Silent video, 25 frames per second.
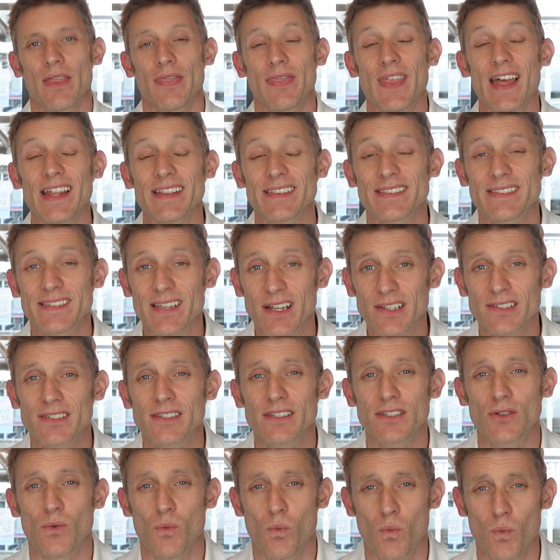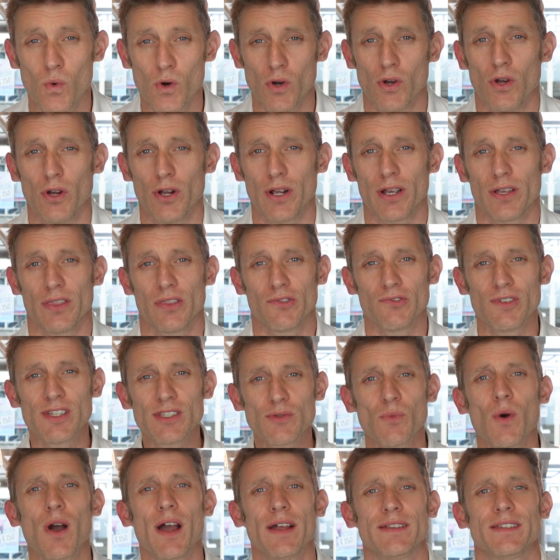That doesn't work. And the
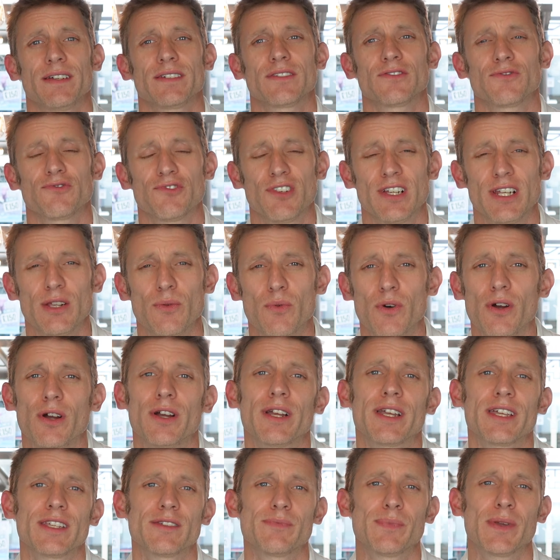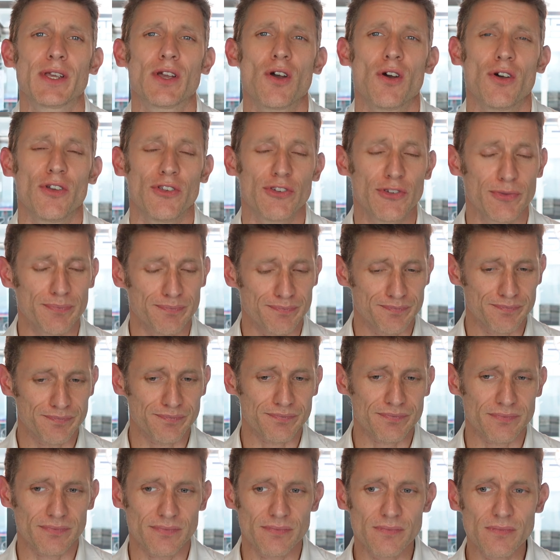reason why it doesn't really work is because
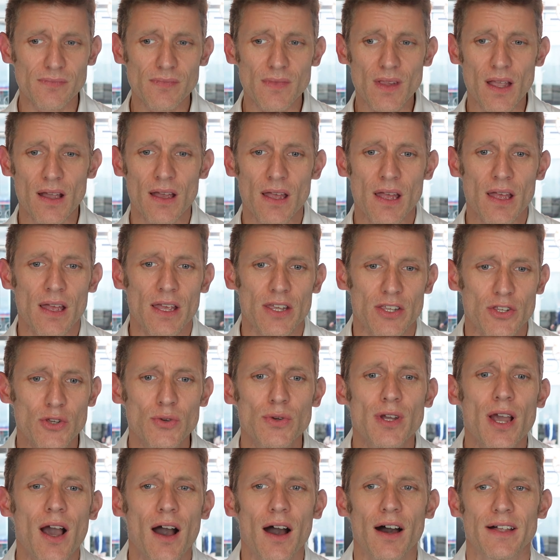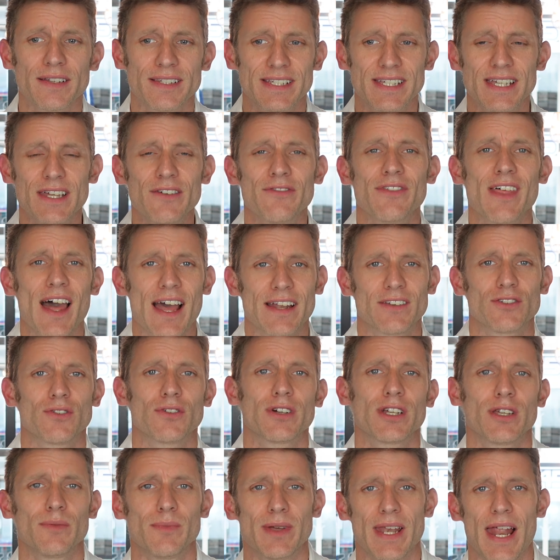you can't give that
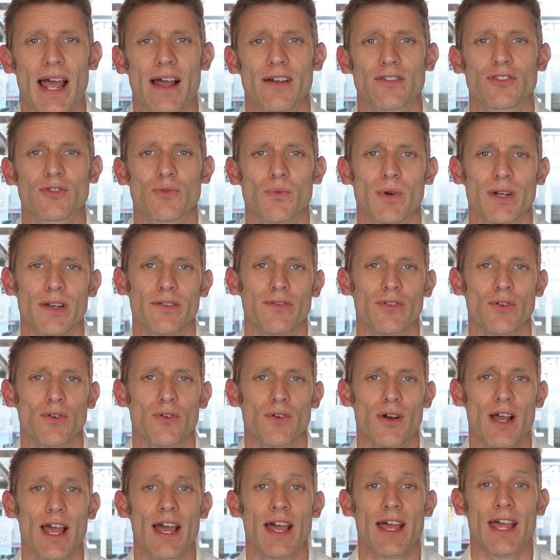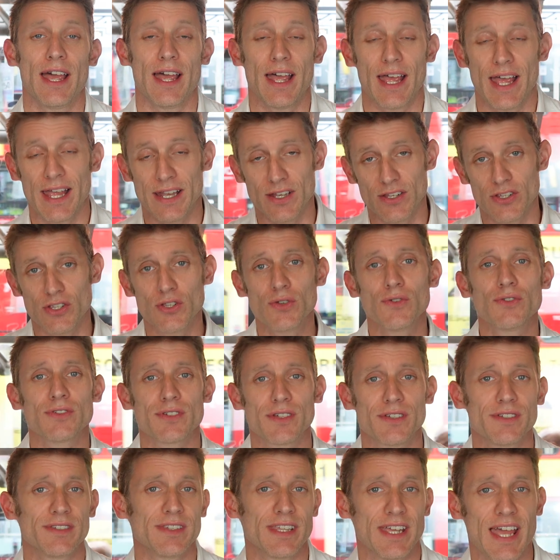document out to one of your end
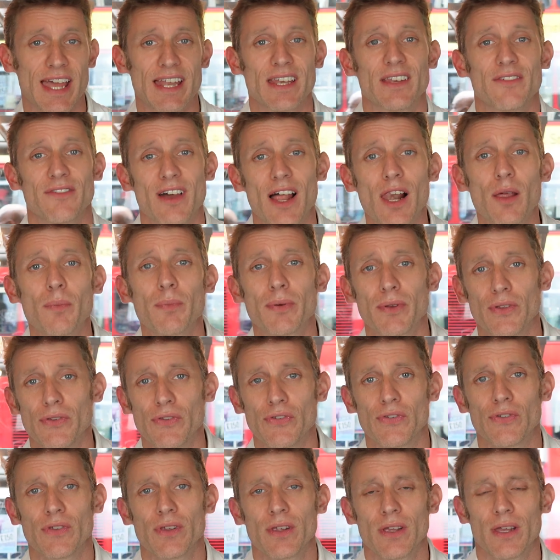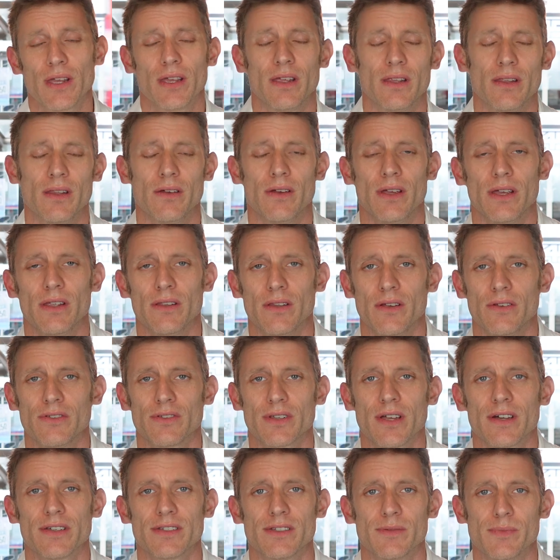users, the end developers in those
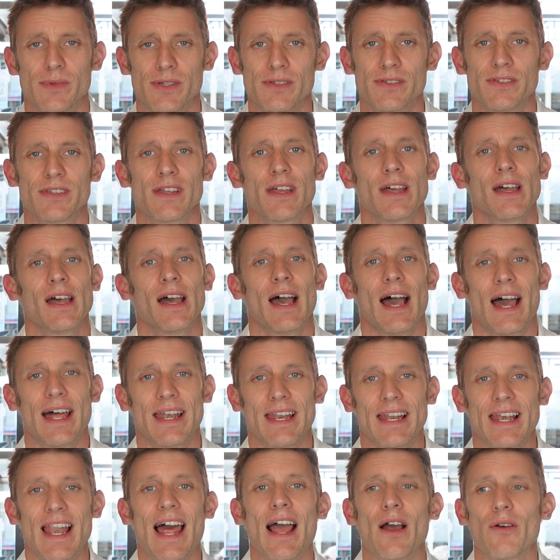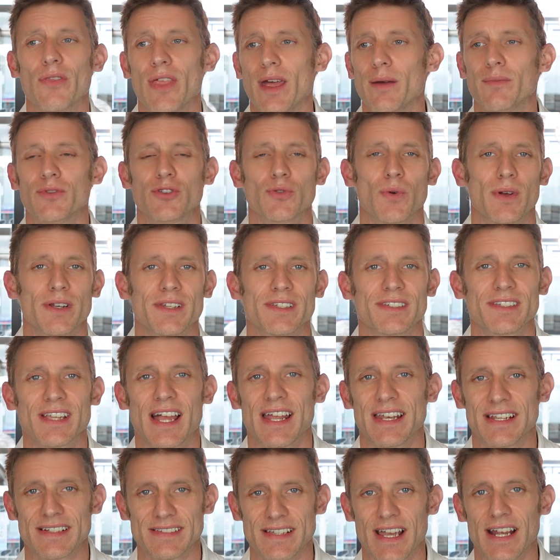customers, and allow them to
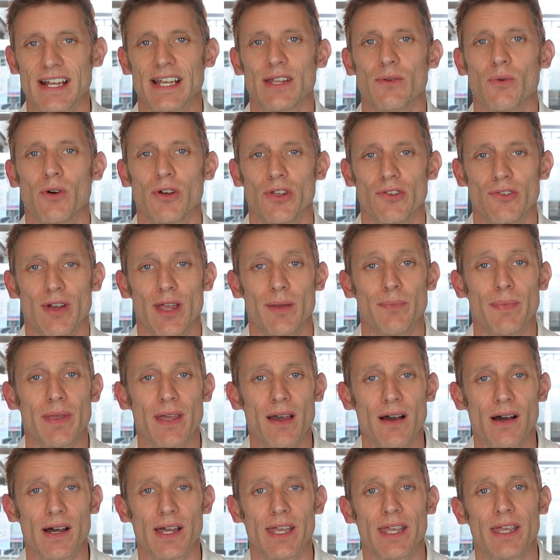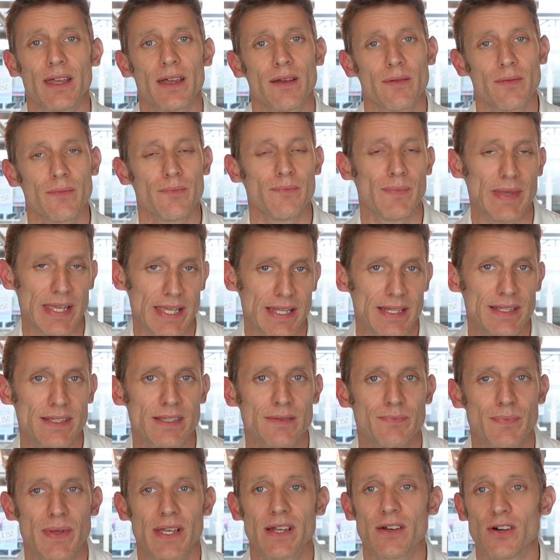understand exactly what your API
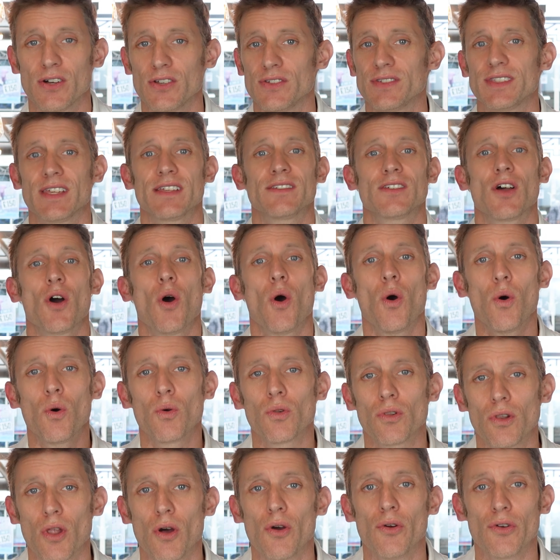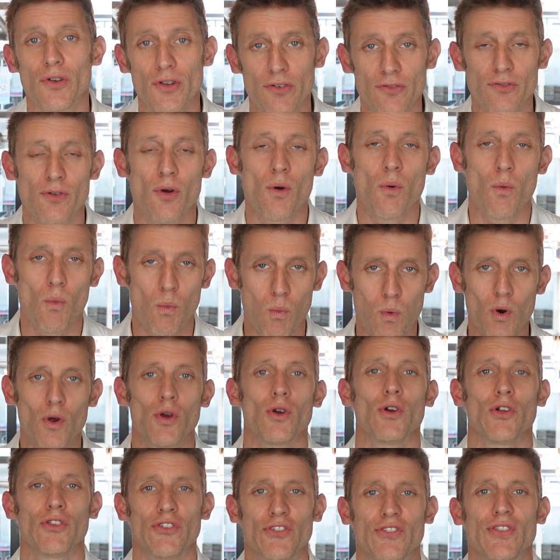means, because there's a whole load of
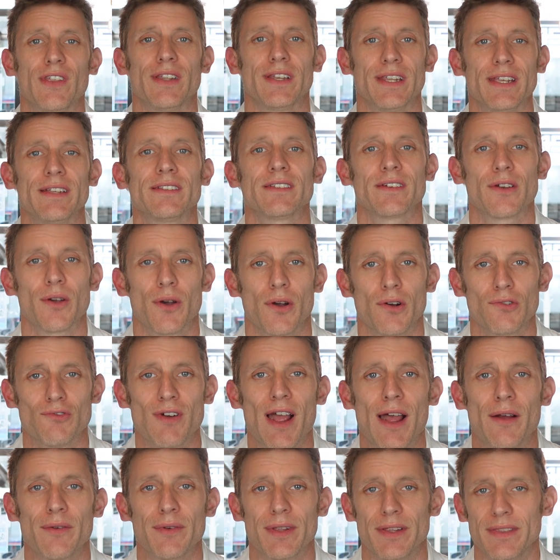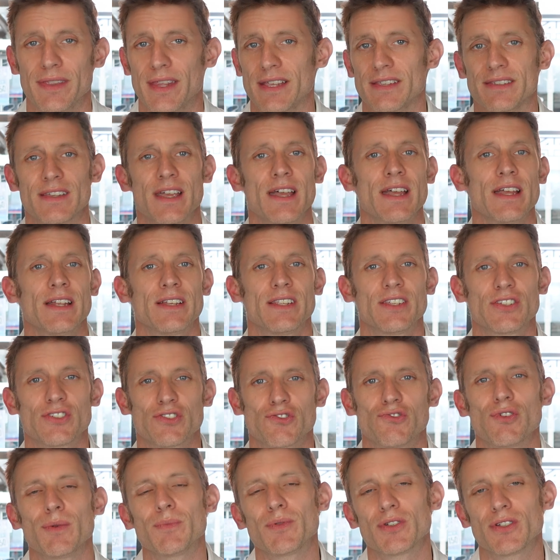words that need to go around it. There's
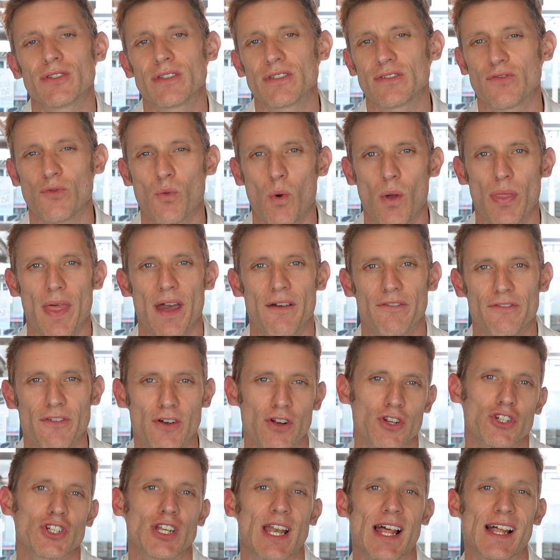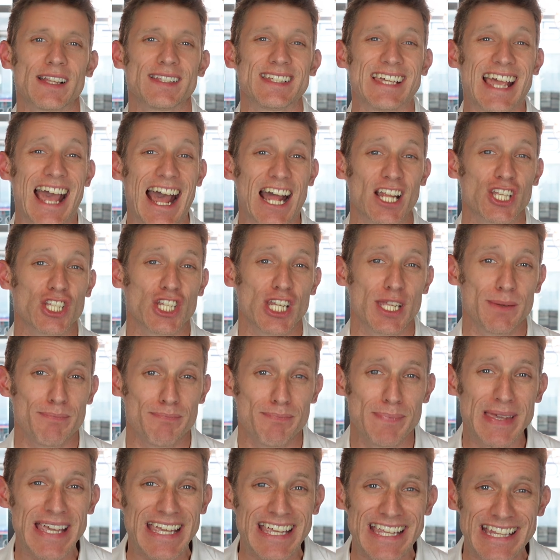descriptions of what that functionality actually
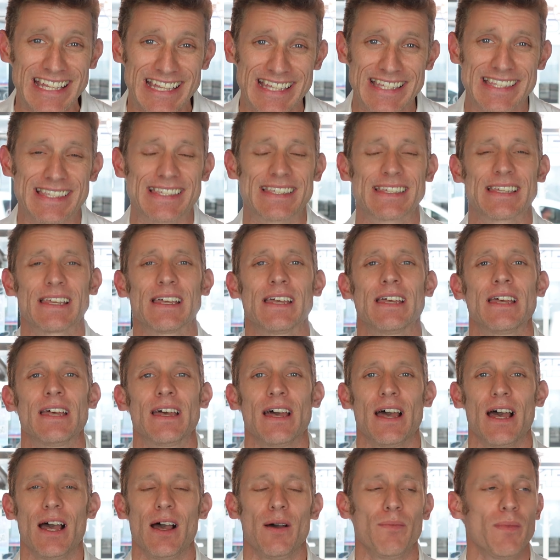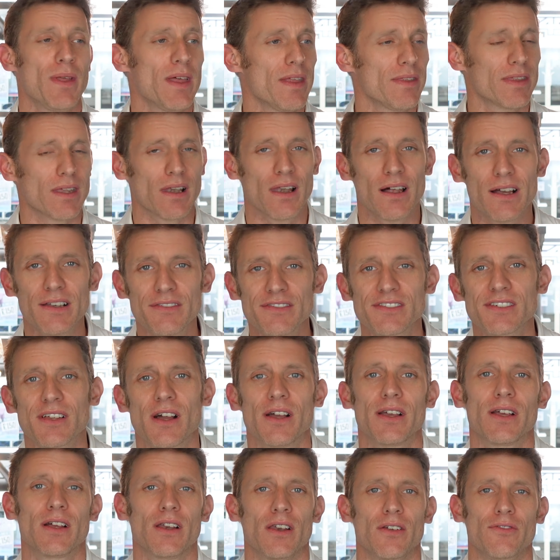means, the life
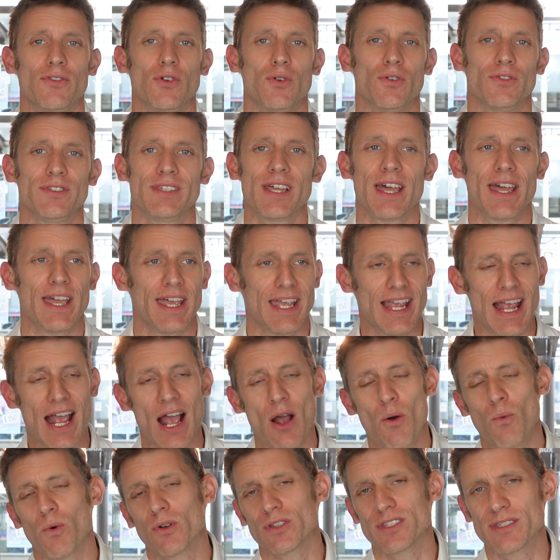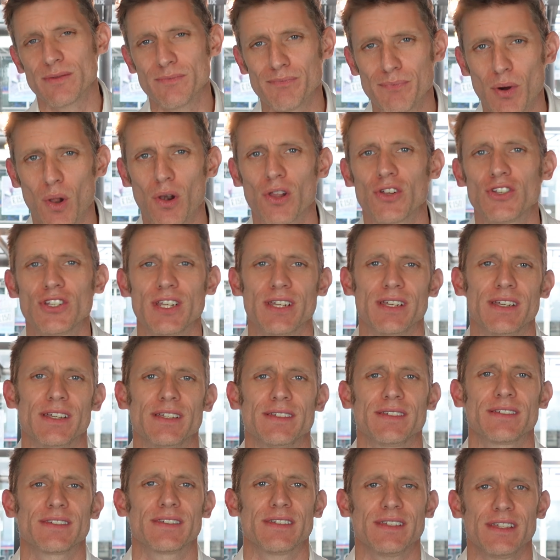cycle of your day, what symbology
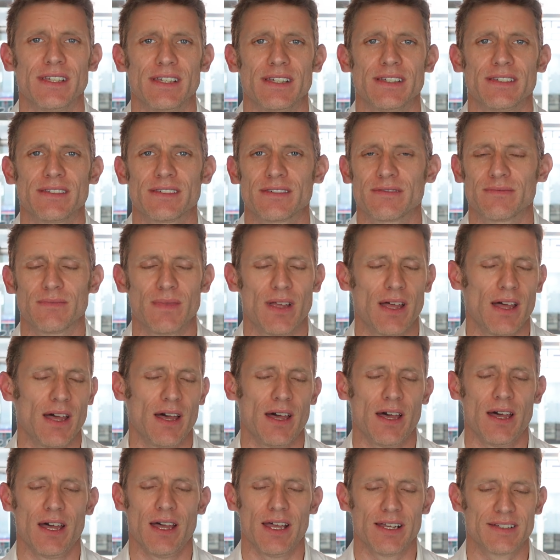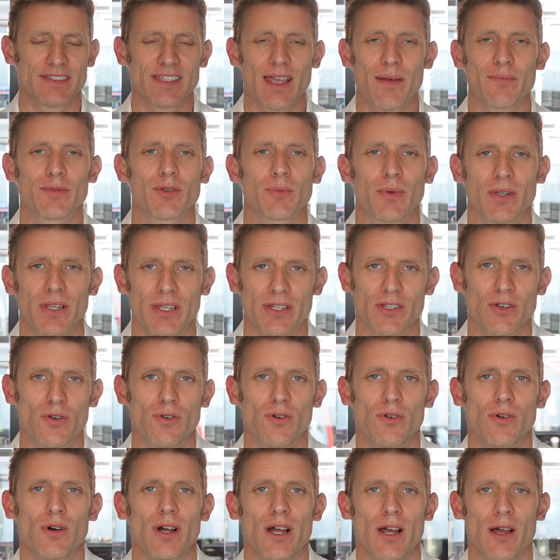is acceptable in
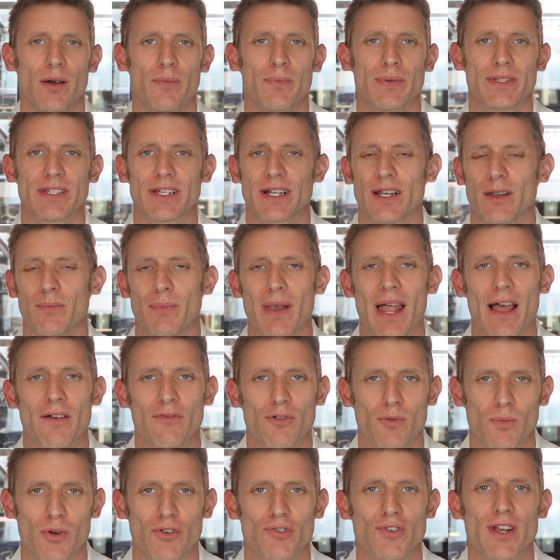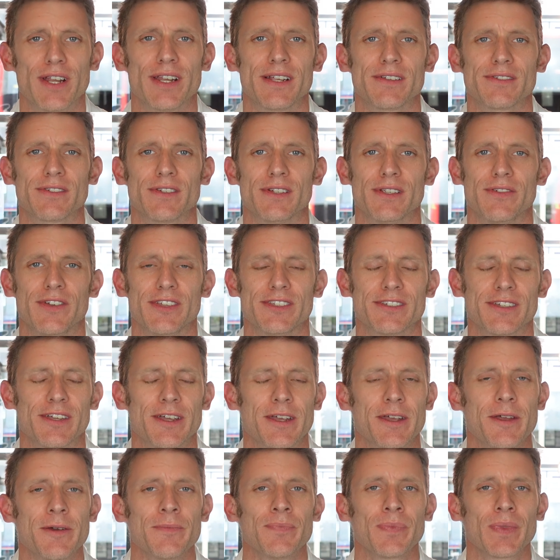your particular platform or trading service.
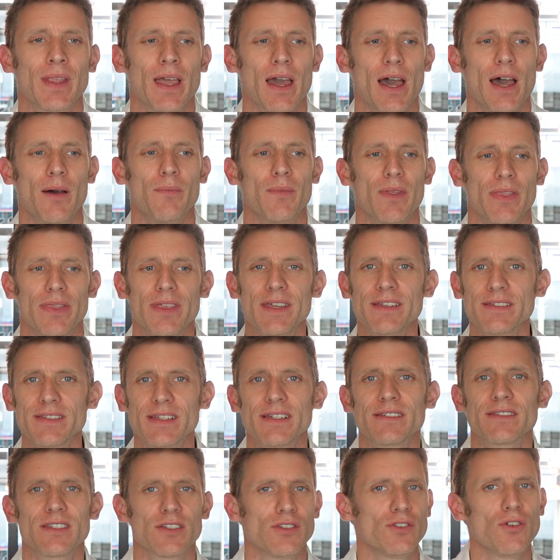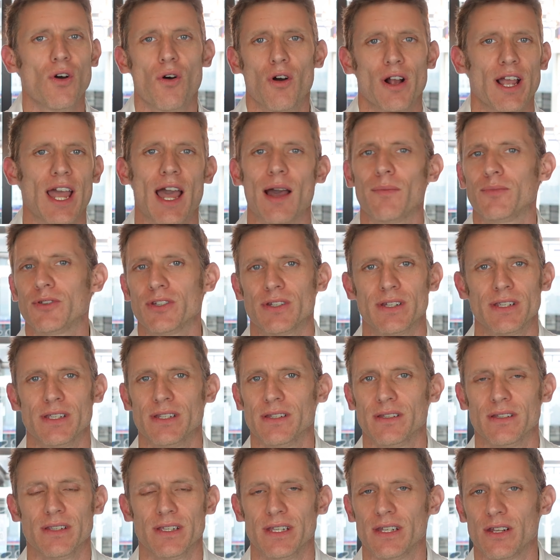These things are not captured
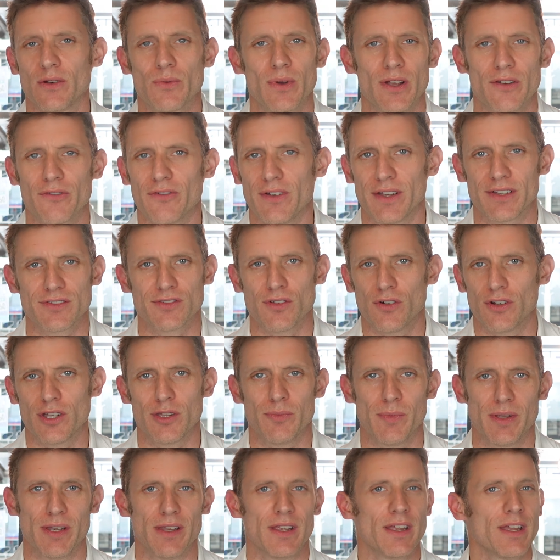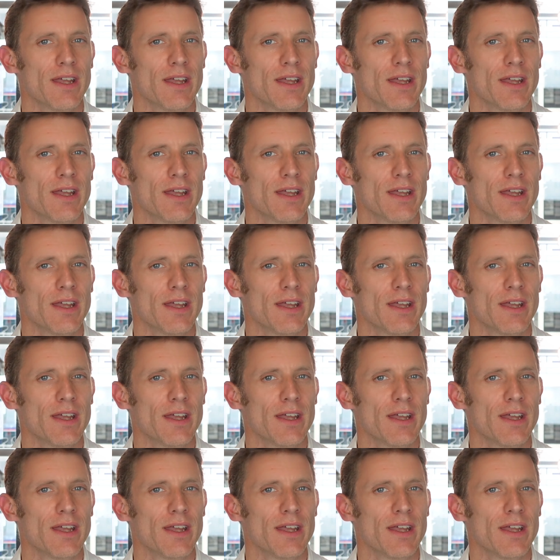in a quick fix document.